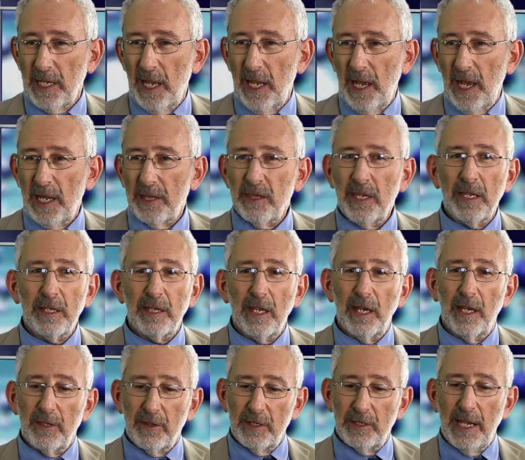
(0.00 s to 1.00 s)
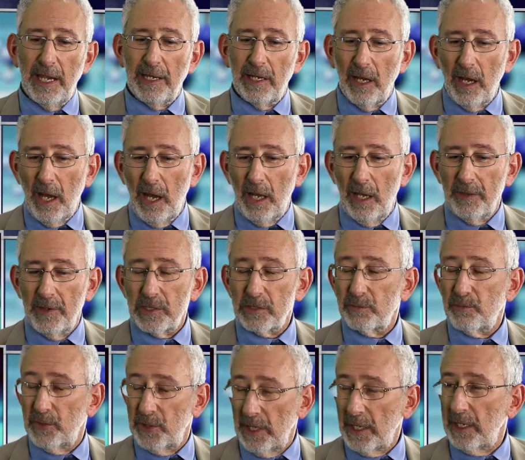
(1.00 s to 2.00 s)
I, I, think the, the data on this
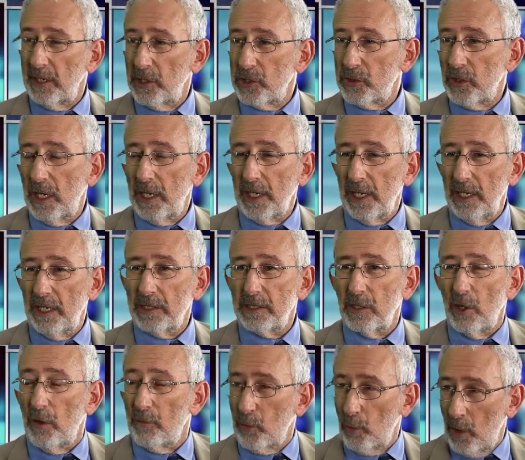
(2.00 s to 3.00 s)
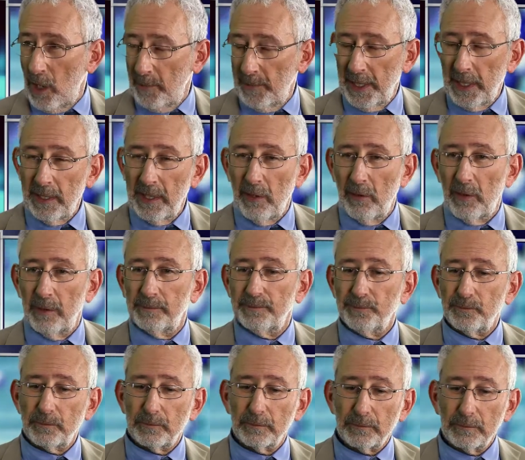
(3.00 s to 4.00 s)
particular drug is overwhelming. They were,
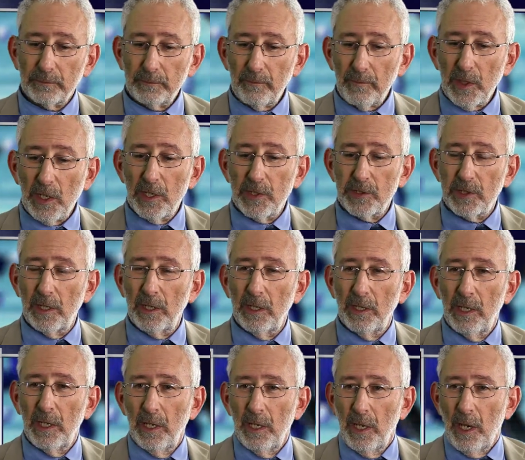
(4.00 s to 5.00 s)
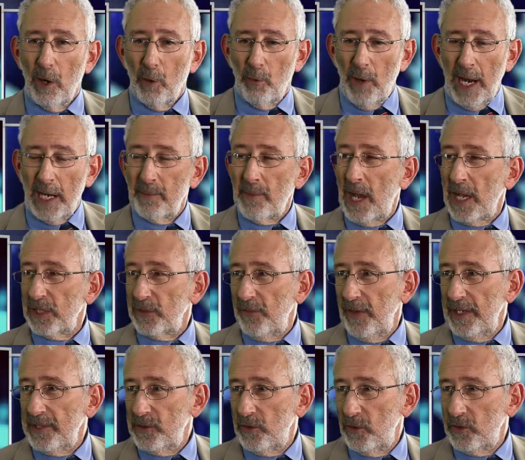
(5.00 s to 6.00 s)
as a randomized
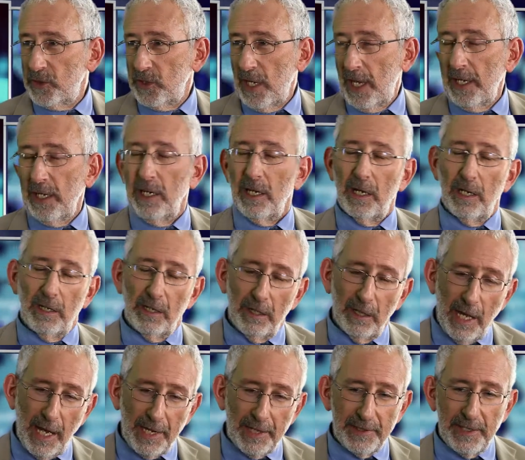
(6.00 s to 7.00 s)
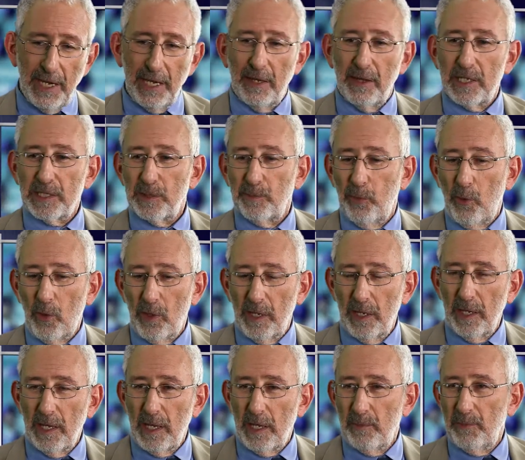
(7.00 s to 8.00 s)
phase two study, and a lot of data that
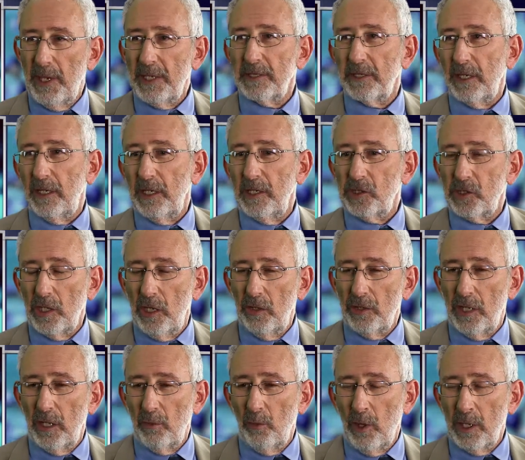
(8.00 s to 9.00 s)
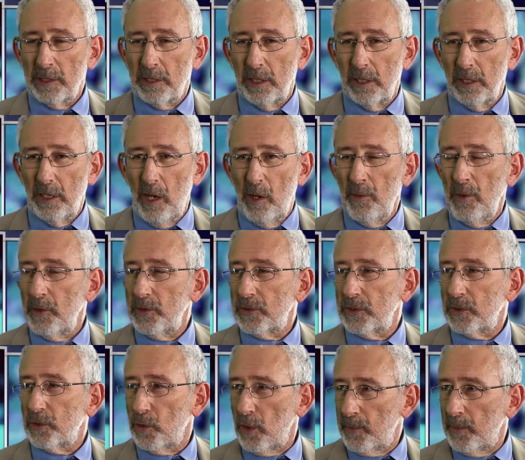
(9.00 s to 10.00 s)
supported it, it basically showed that one could
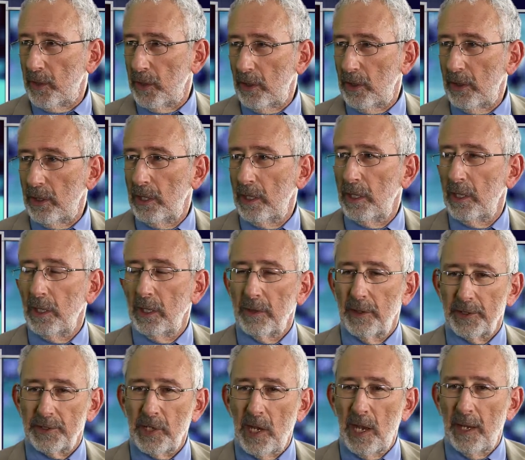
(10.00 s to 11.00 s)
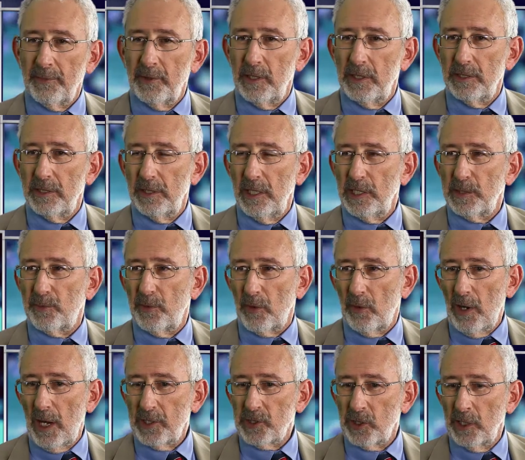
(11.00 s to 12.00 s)
almost triple the time to disease
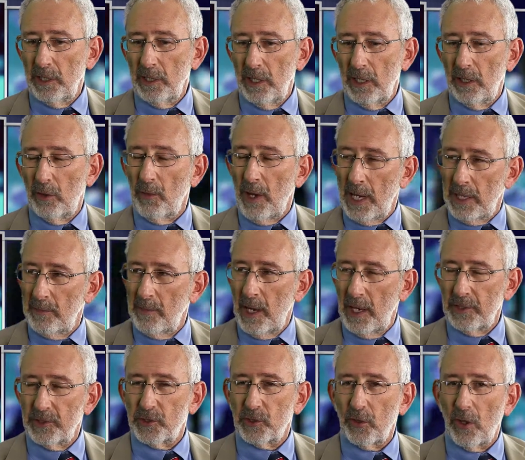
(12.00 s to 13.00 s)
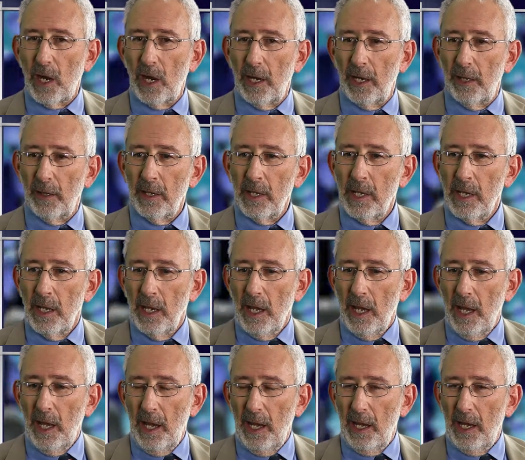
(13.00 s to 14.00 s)
progression in a randomized trial,
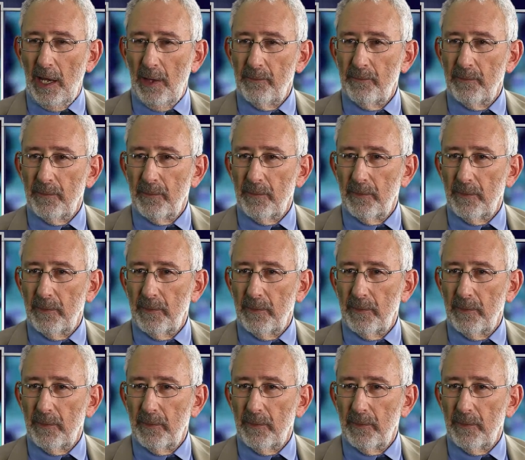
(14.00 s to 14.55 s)
um,